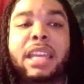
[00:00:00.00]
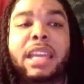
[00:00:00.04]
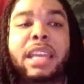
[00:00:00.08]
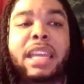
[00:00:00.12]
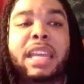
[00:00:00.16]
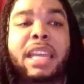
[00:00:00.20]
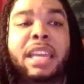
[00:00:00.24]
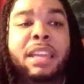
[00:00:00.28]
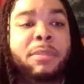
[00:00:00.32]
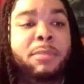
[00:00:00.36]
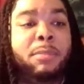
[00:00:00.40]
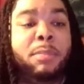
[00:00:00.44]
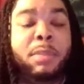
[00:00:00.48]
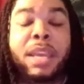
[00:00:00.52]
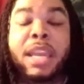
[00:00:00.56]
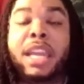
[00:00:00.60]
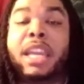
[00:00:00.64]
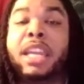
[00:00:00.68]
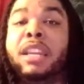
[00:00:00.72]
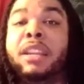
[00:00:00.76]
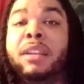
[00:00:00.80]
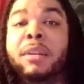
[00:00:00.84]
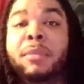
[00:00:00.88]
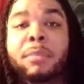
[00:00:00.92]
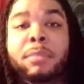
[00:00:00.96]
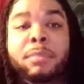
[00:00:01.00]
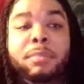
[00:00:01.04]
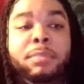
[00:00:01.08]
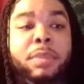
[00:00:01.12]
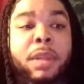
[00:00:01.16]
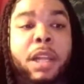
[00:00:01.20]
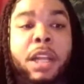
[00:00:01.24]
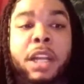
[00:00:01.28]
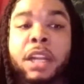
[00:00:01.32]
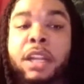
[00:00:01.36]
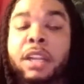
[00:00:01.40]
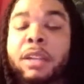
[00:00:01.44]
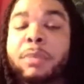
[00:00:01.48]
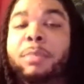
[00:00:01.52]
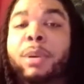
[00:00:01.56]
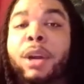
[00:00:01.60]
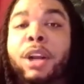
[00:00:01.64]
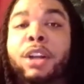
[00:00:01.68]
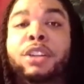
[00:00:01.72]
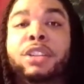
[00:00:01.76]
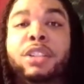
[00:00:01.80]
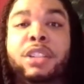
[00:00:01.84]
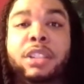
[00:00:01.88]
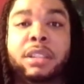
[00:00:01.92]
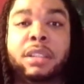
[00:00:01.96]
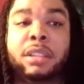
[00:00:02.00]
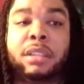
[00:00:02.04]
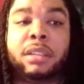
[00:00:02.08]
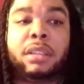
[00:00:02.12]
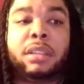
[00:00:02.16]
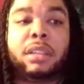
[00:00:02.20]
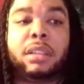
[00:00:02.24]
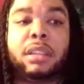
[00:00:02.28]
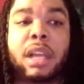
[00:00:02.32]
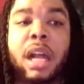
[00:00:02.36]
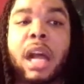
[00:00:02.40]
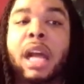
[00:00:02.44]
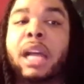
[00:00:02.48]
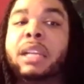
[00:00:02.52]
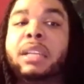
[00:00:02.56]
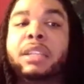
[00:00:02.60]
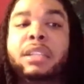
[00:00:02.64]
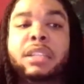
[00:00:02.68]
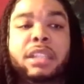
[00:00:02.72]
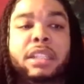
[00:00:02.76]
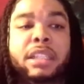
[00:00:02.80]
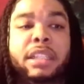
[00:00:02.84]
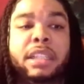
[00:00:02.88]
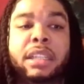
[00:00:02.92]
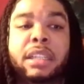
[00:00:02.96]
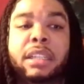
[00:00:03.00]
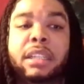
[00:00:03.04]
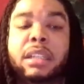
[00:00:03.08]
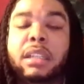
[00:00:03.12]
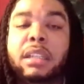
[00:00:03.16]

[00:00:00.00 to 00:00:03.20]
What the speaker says: in being a good person, honestly.